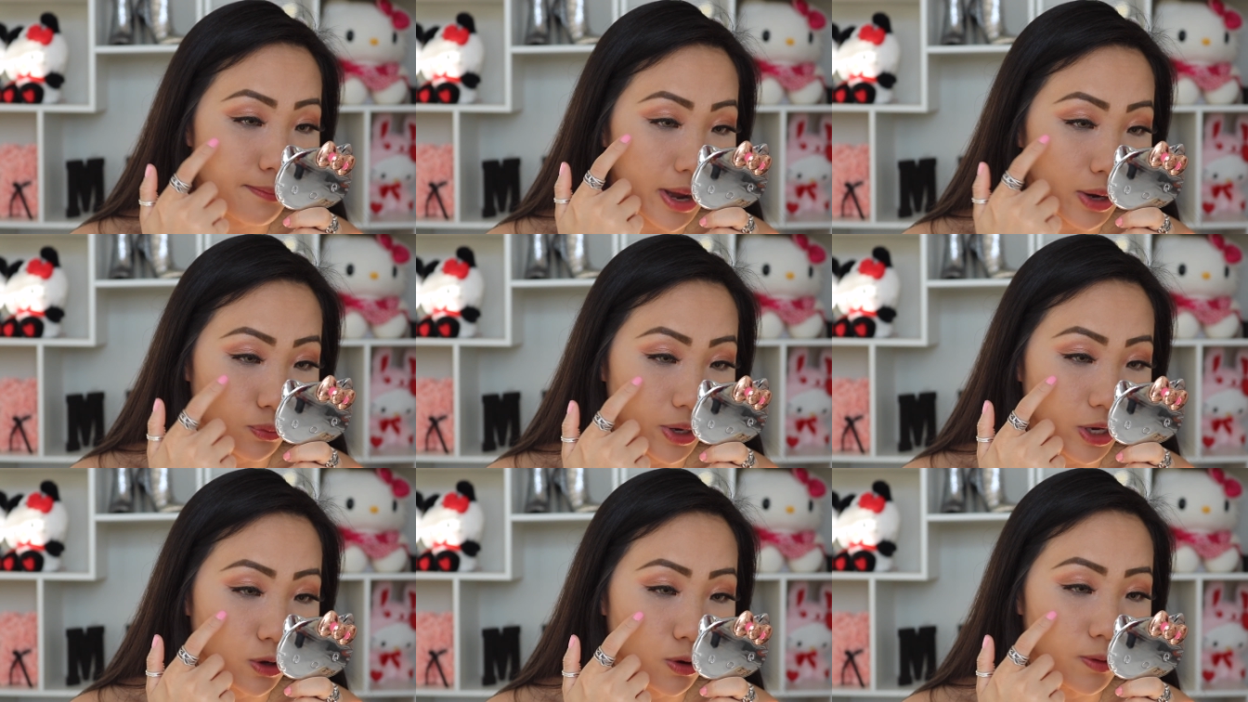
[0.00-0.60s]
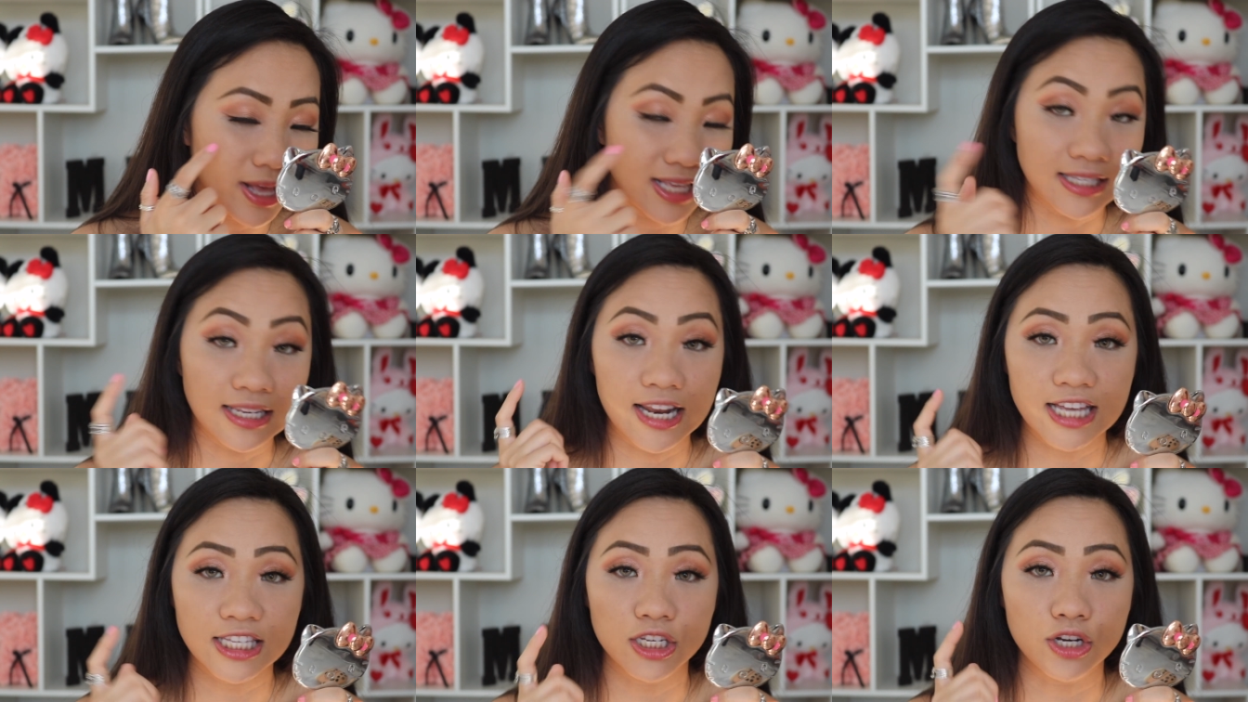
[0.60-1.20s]
my wrinkle is
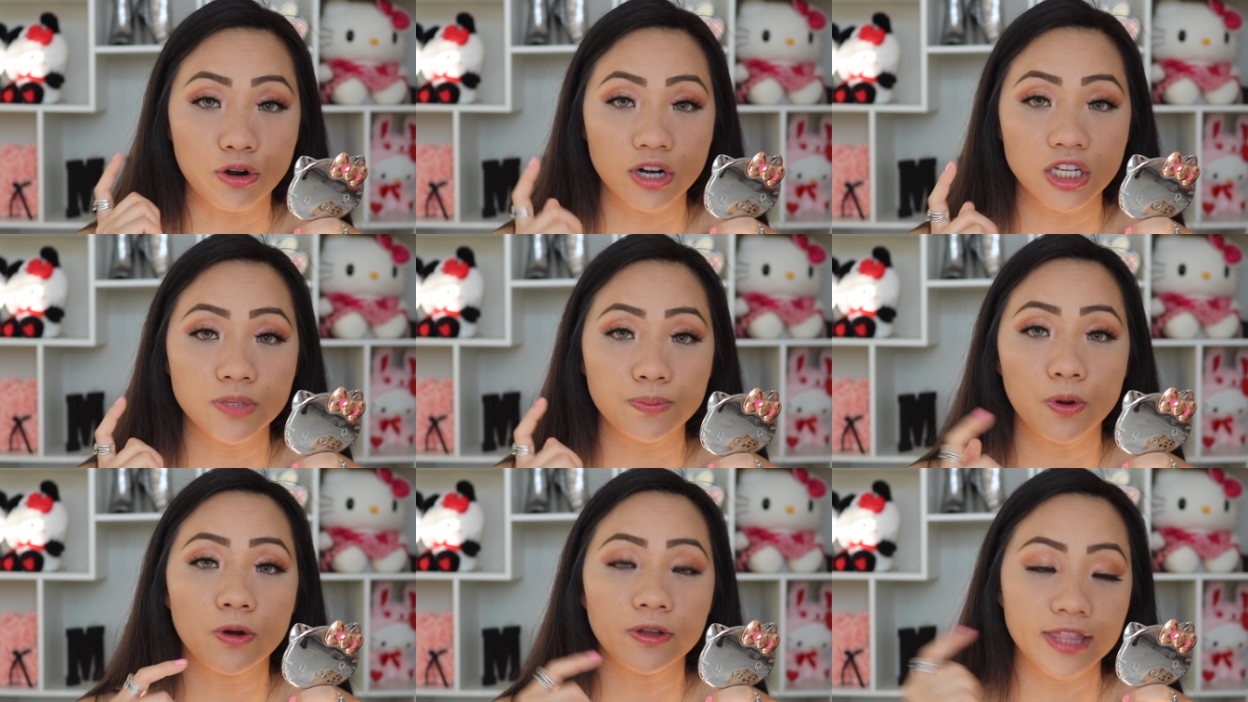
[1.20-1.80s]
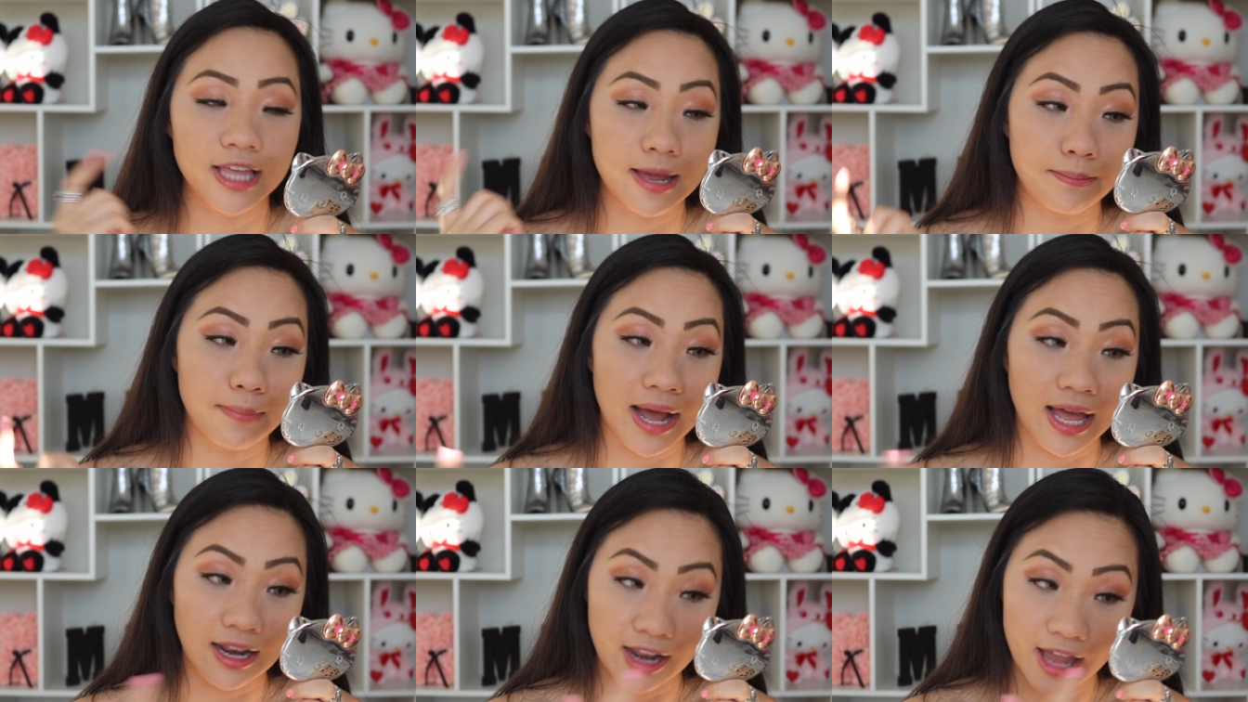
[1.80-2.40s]
less noticeable than
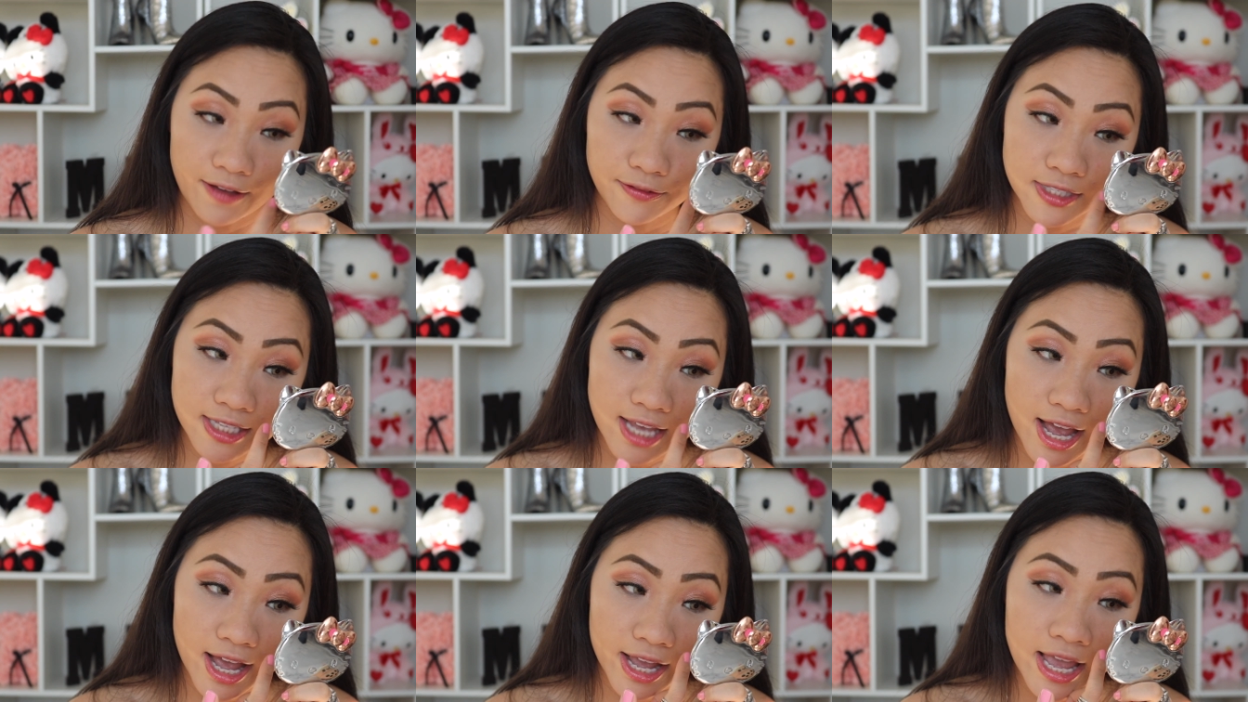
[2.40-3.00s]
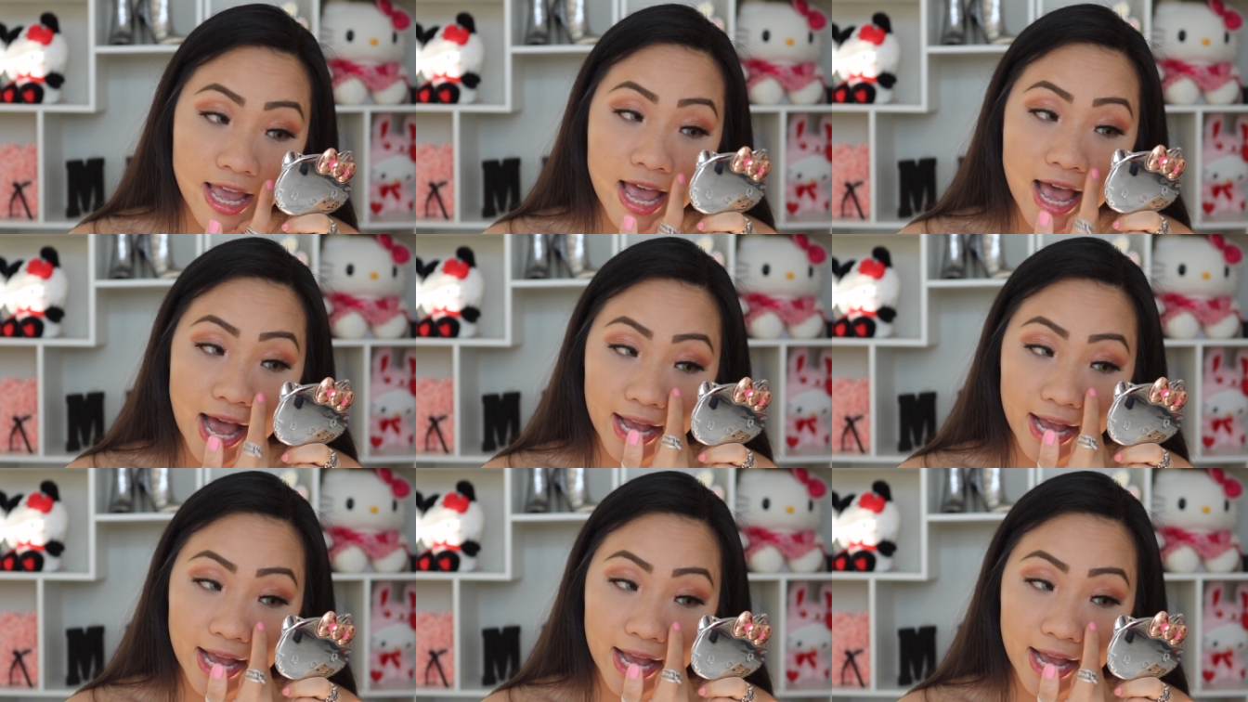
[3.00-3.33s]
my left side.